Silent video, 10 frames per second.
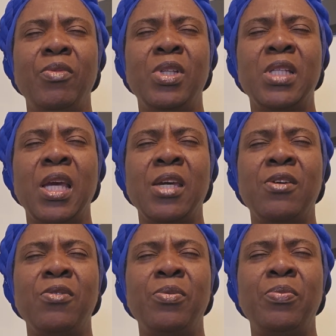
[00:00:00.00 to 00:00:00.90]
We
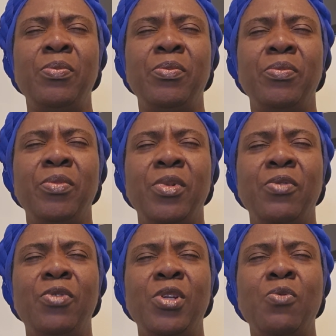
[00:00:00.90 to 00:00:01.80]
thank you
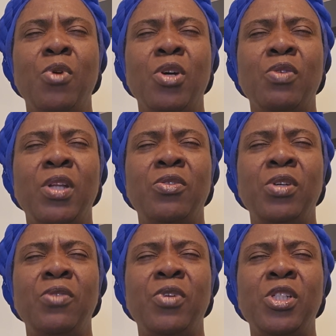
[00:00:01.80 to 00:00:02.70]
for the work you are
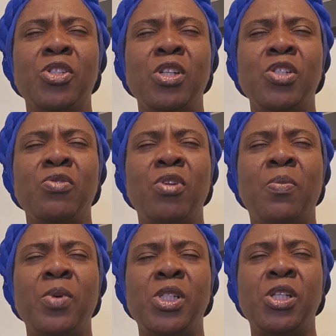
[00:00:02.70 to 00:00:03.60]
doing, for the surgical
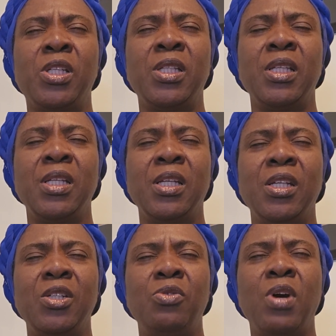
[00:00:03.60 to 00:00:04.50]
operation
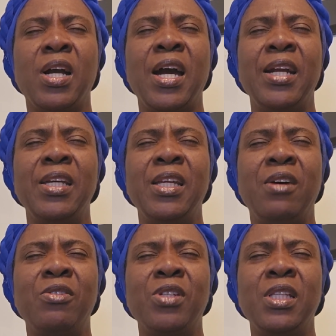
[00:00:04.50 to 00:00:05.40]
you are carrying
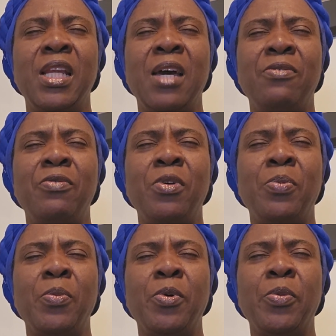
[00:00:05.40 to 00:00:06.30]
out in the life of your
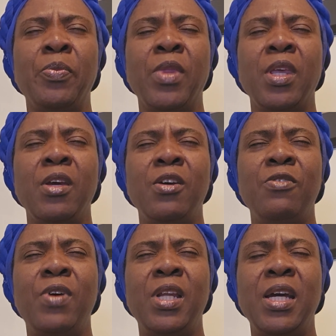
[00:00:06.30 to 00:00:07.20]
people.
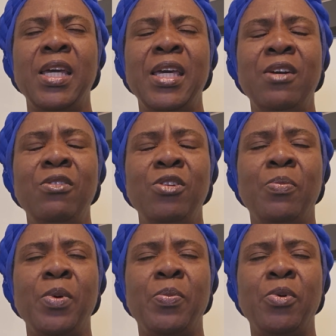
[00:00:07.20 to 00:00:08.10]
Father, heal your
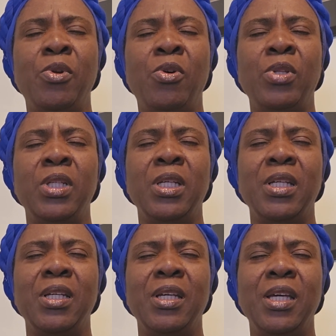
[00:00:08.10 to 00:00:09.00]
people, Lord.
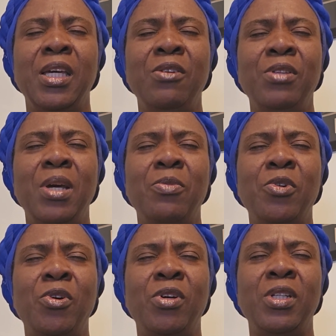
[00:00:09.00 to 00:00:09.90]
Heal them, O
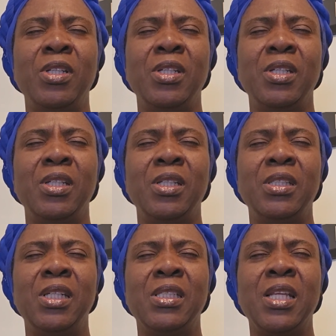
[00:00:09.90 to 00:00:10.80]
Lord.
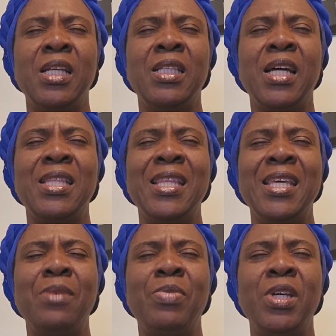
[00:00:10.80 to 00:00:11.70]
Yes, let that
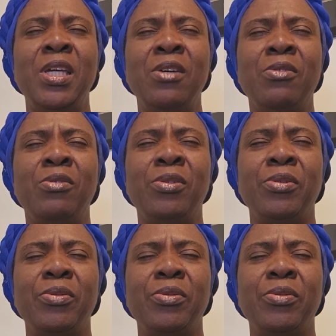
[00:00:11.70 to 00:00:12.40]
knee be healed.